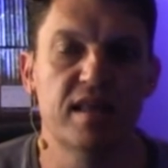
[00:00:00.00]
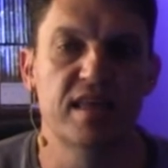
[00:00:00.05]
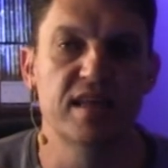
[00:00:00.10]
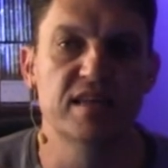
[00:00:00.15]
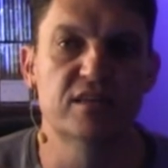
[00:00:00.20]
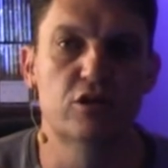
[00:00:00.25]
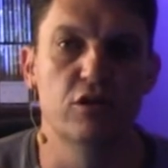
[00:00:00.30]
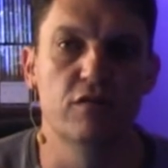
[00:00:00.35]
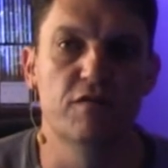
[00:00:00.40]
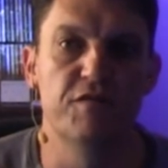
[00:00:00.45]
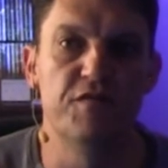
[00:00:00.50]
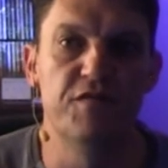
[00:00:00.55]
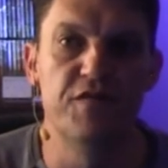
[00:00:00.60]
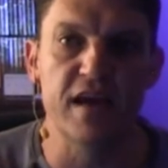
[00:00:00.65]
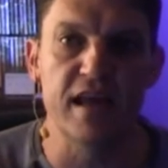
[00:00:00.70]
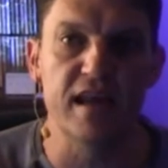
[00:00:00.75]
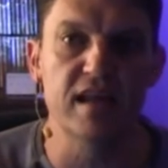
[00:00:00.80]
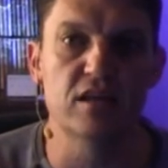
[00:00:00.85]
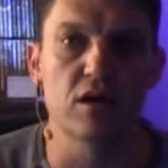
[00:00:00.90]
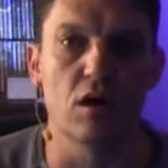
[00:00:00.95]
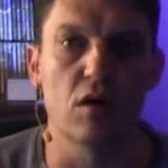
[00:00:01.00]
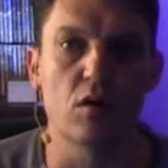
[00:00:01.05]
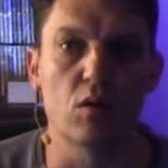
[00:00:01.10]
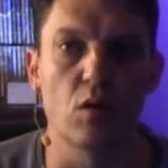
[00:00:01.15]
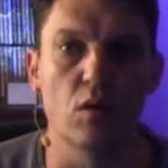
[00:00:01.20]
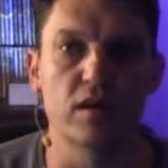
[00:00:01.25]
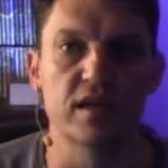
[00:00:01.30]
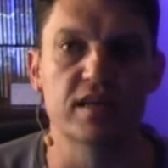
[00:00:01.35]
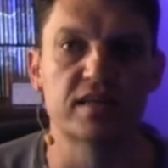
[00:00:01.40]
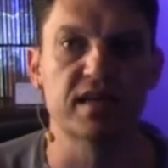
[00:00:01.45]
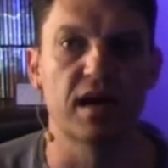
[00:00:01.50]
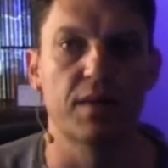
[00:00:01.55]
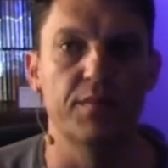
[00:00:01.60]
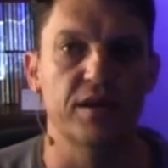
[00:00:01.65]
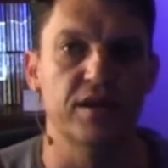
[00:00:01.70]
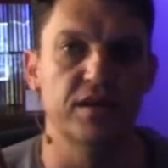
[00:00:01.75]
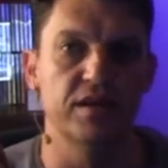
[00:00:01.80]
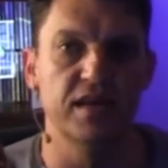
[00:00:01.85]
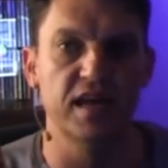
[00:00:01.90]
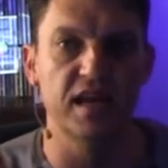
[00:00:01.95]
things look very dark all the time
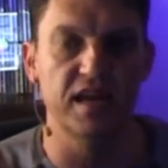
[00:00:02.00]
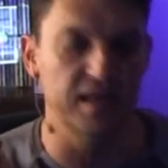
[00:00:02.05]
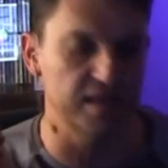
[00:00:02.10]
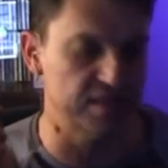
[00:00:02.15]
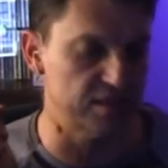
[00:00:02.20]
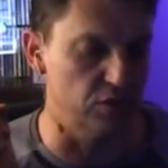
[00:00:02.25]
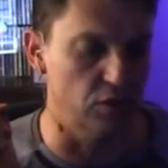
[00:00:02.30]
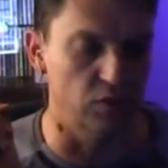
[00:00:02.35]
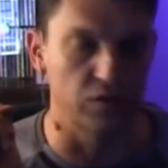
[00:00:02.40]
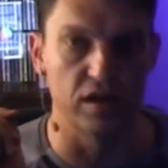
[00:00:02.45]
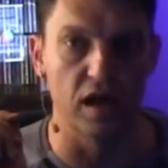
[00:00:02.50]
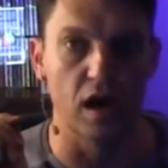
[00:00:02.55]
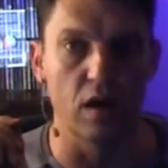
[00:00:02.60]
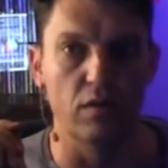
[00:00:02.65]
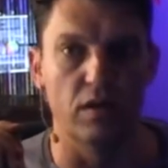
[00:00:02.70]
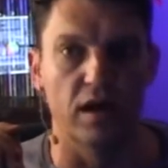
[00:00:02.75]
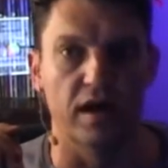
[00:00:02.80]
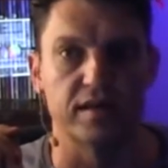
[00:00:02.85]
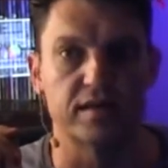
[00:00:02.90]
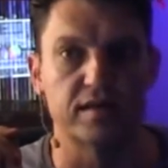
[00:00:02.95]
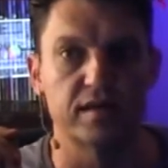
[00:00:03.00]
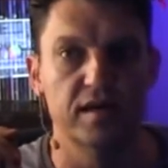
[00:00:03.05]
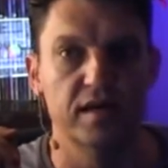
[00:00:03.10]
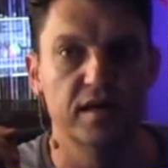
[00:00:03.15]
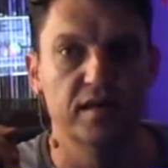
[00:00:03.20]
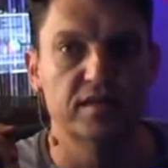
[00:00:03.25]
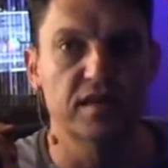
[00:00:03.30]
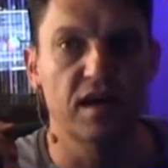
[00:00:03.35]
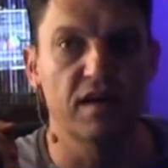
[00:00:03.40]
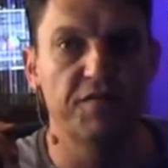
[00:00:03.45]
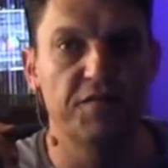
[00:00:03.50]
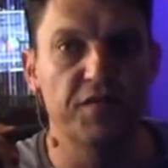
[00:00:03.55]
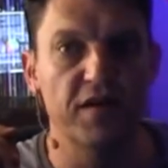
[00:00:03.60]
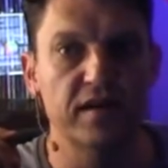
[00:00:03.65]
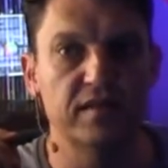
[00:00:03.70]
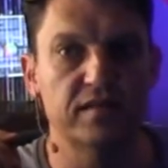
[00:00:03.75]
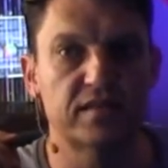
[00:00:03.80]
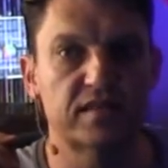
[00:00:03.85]
and you nearly saw no light. So I found